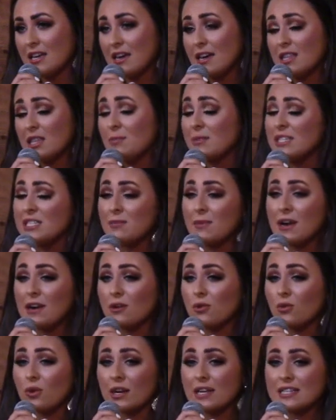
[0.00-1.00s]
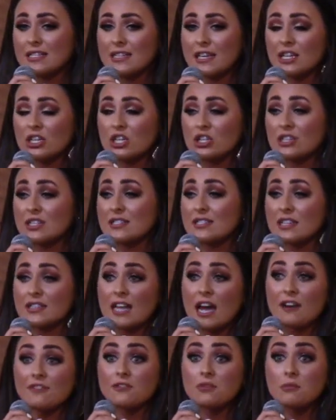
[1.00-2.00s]
The Miss America organization has done
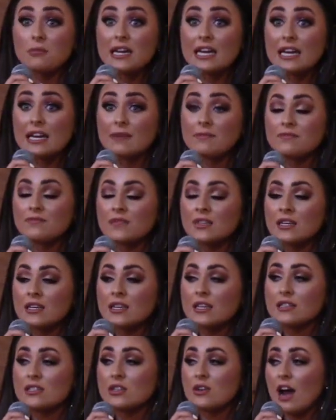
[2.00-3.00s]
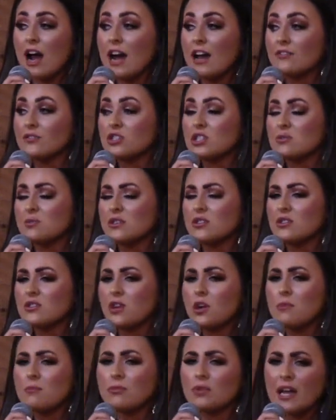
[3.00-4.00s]
that for me, and so I've just been
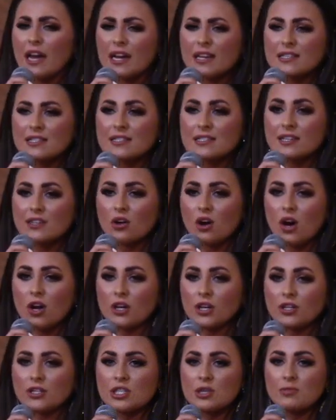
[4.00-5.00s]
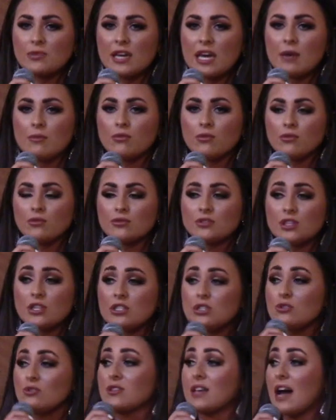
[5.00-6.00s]
so blessed and honored to be able to
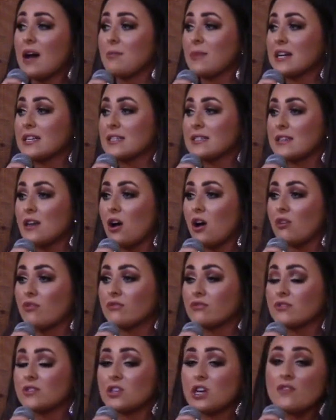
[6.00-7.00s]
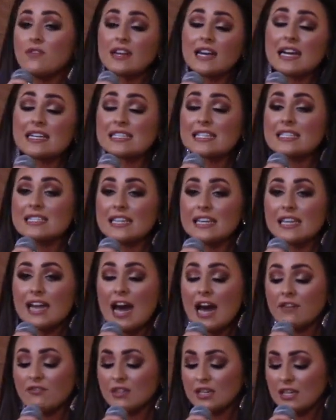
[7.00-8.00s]
do that myself, serving as a state
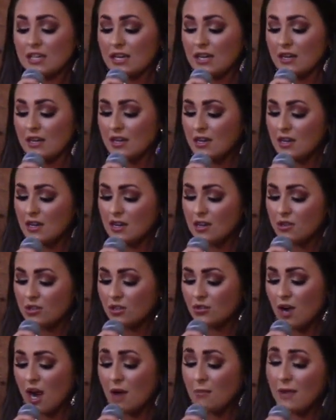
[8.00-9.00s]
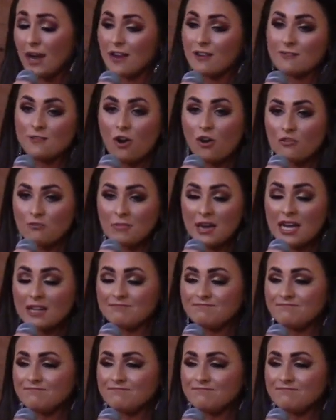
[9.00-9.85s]
advocate throughout my involvement.